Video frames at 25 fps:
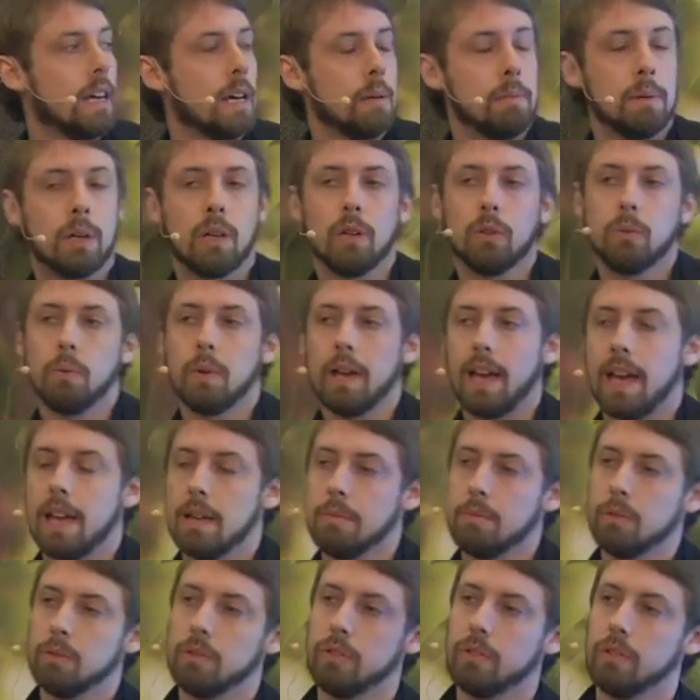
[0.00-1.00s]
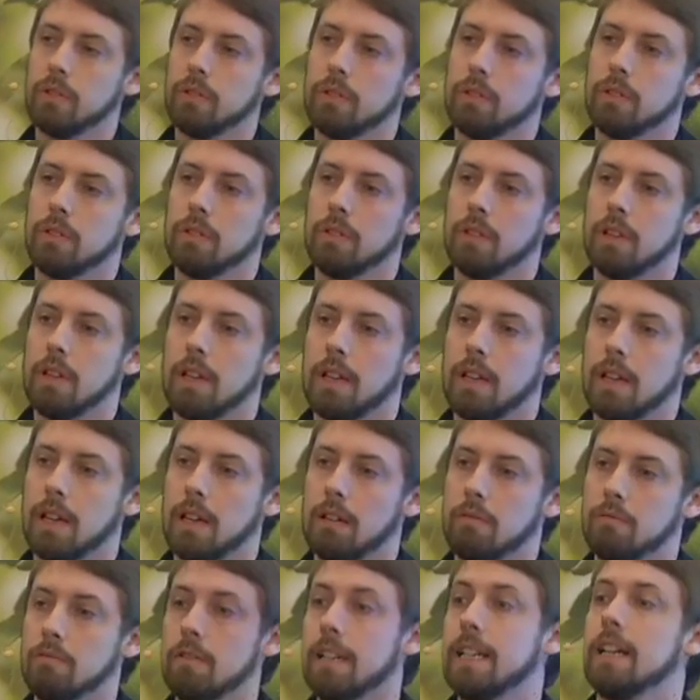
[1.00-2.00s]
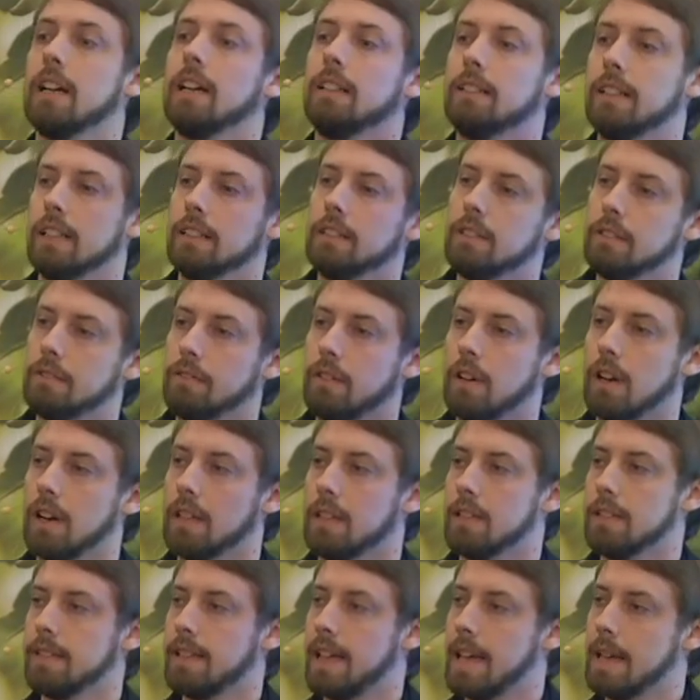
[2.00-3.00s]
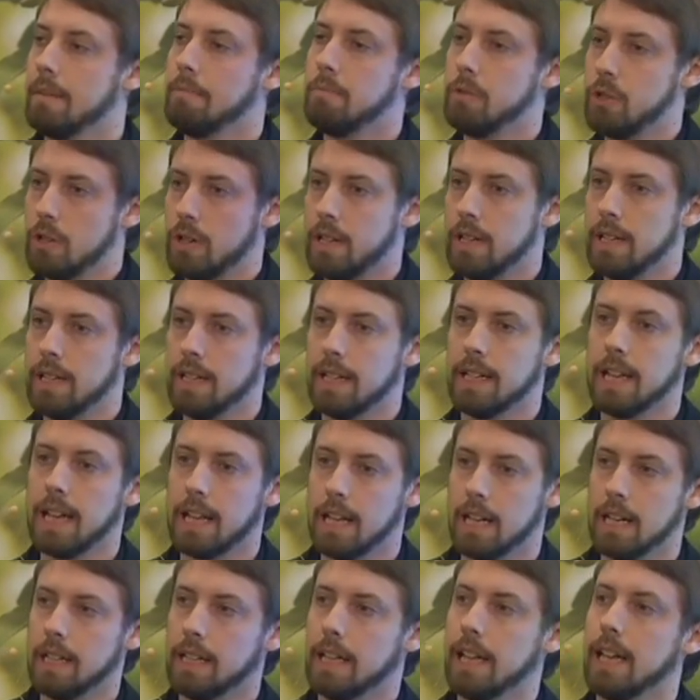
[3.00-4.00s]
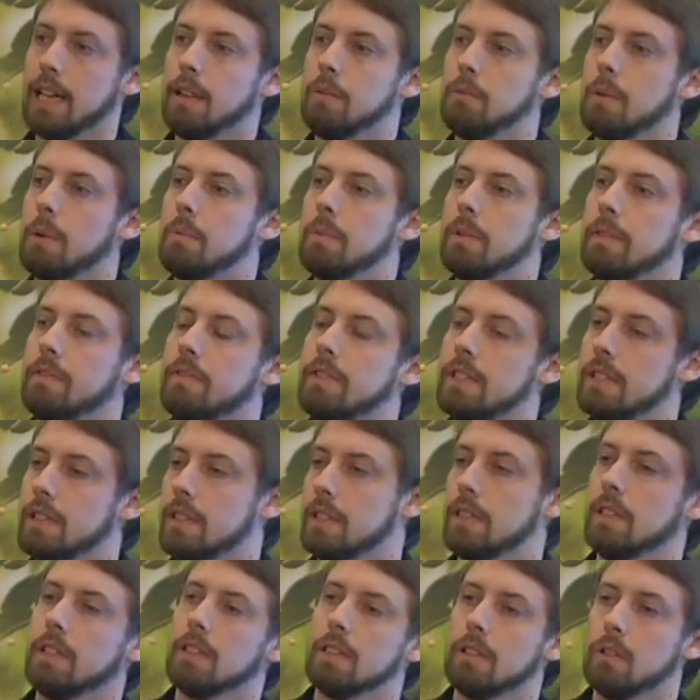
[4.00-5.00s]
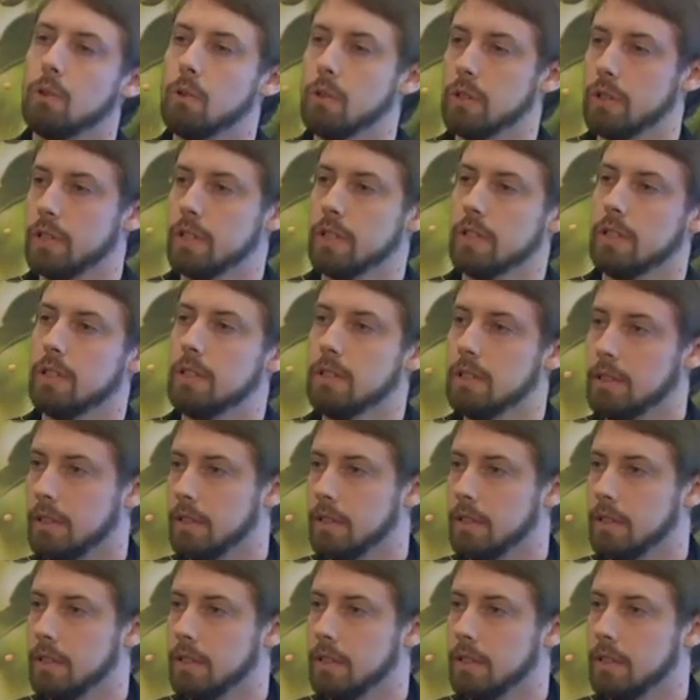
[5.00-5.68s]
Because we're able to re-identify the same tree again and again when we visit the orchard,